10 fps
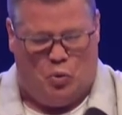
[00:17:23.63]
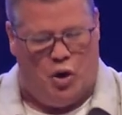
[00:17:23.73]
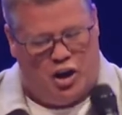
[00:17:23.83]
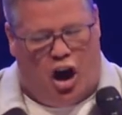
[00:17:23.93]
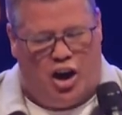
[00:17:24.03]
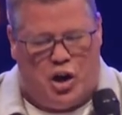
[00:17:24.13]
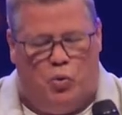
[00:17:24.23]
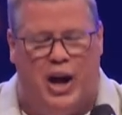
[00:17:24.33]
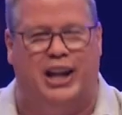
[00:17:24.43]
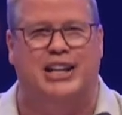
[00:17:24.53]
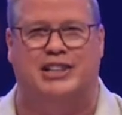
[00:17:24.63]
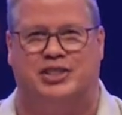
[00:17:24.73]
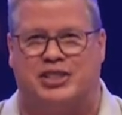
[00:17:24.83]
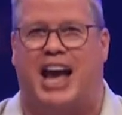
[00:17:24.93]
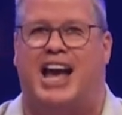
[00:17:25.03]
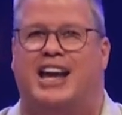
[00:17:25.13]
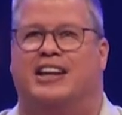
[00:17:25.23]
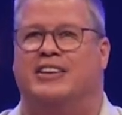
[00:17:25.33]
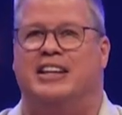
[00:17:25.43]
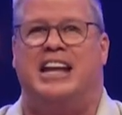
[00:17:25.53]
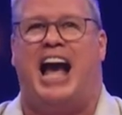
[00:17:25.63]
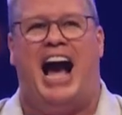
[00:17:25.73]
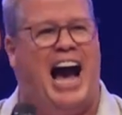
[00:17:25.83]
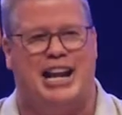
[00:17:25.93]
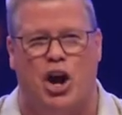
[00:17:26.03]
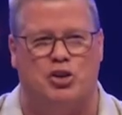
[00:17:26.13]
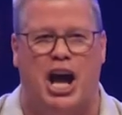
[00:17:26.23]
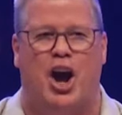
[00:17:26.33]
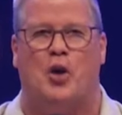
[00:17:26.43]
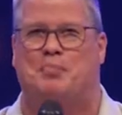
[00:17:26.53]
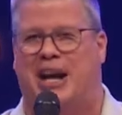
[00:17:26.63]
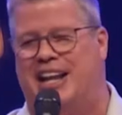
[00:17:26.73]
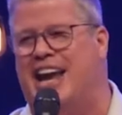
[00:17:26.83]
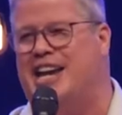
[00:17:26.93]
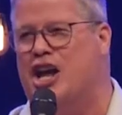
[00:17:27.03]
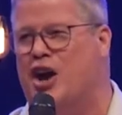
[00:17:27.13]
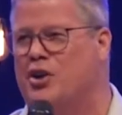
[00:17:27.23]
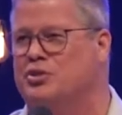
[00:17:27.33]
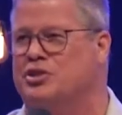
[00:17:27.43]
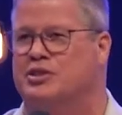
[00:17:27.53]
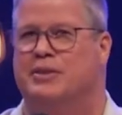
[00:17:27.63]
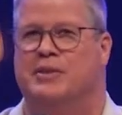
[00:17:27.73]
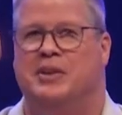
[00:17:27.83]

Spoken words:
Are you willing to say, I don't know, but he knows.